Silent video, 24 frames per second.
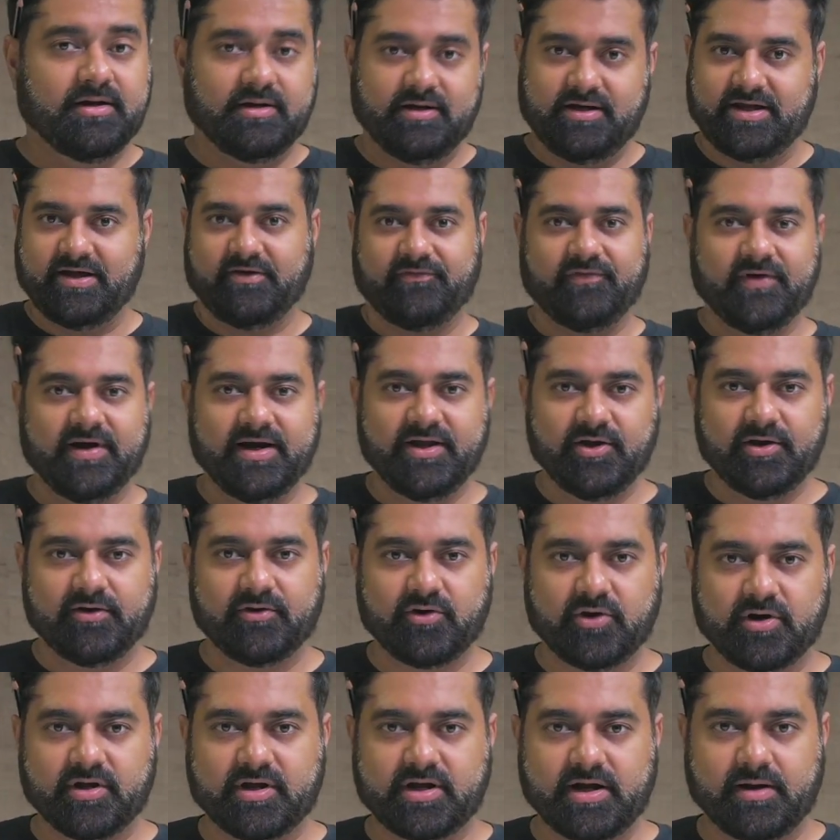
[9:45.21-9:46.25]
Definitely you're
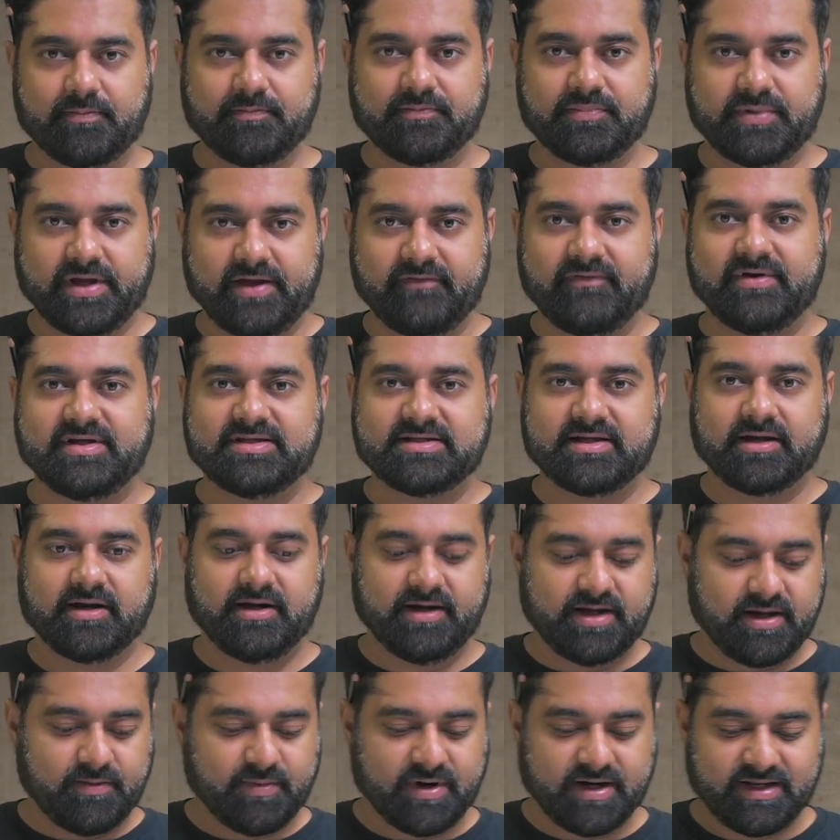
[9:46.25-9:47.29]
going to cup every single
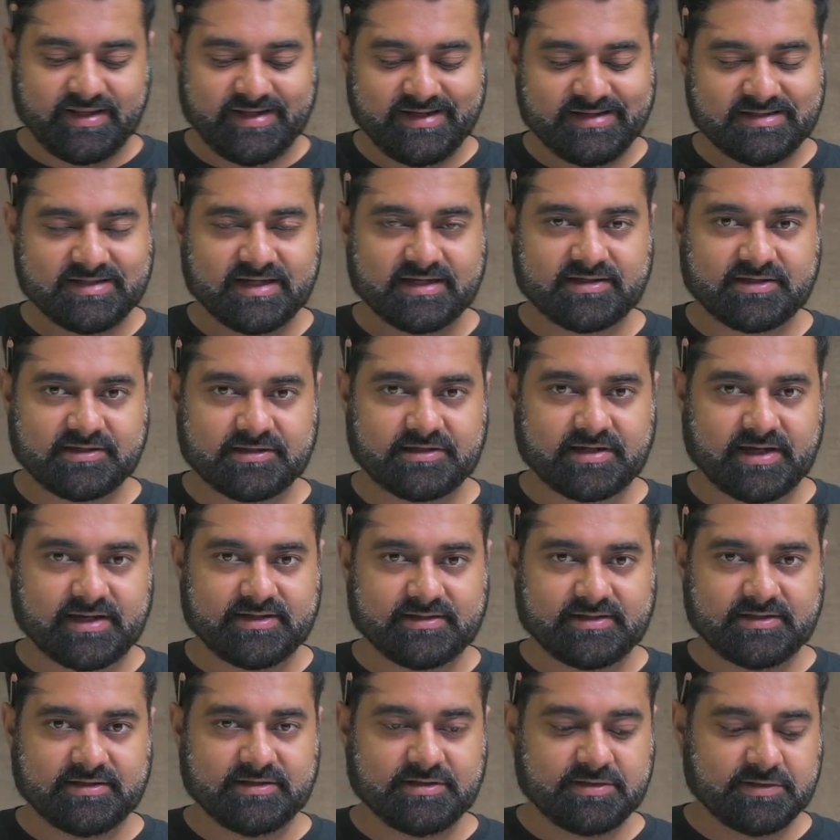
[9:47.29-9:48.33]
day, but these
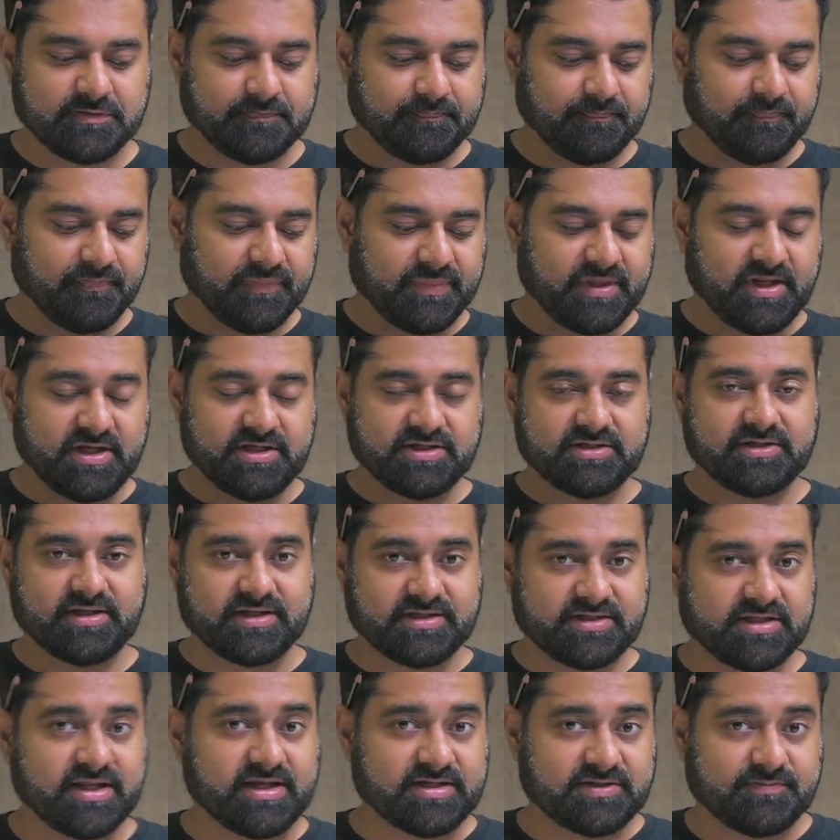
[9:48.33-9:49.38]
exercises,
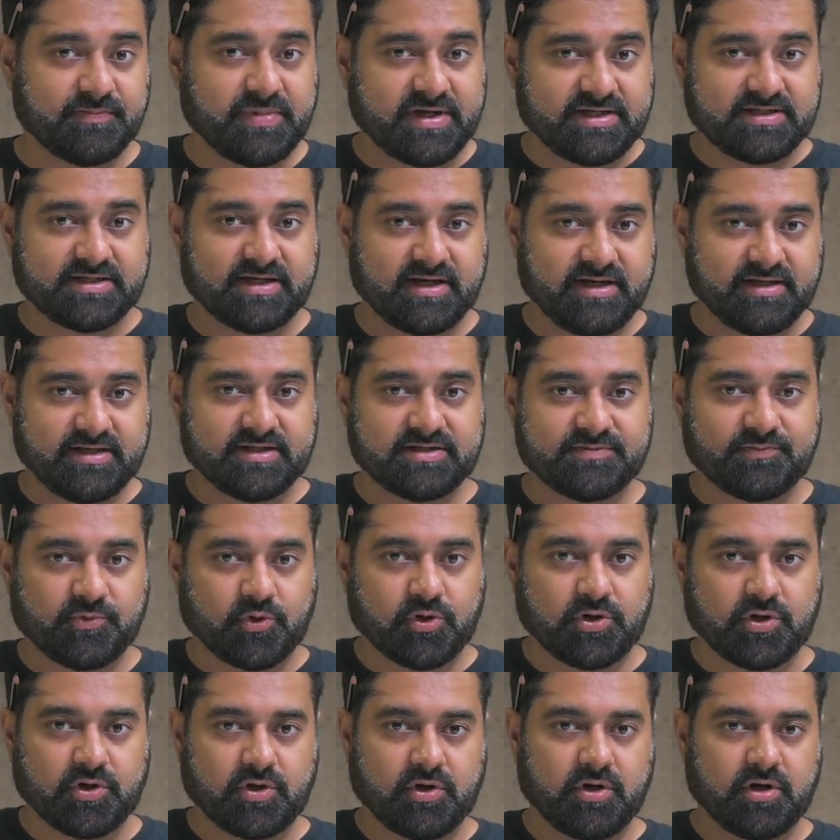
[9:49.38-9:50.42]
this
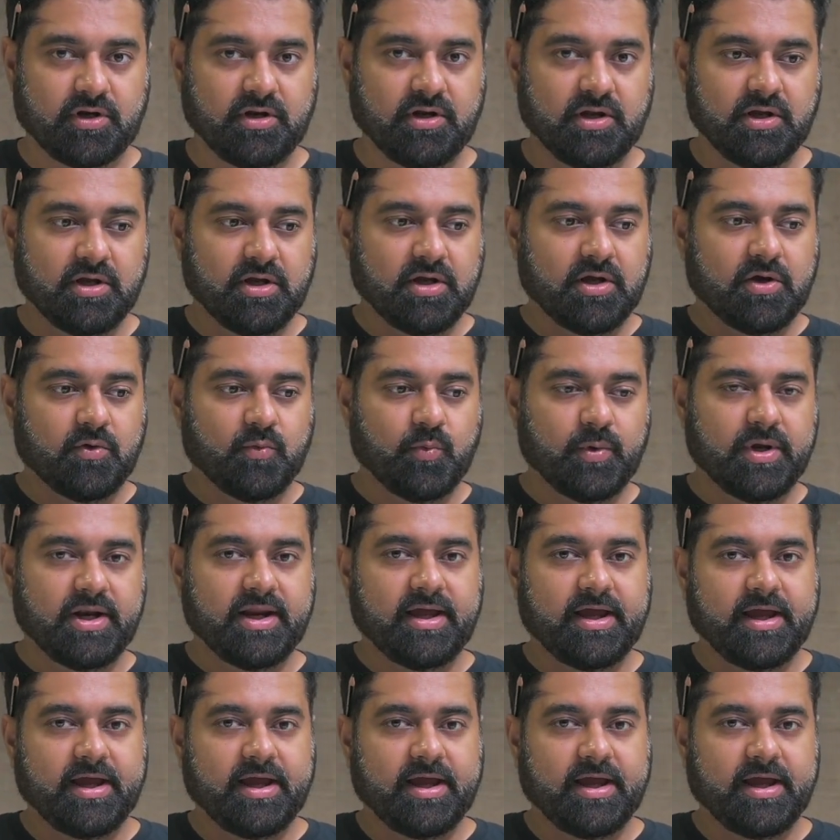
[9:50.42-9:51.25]
protocol will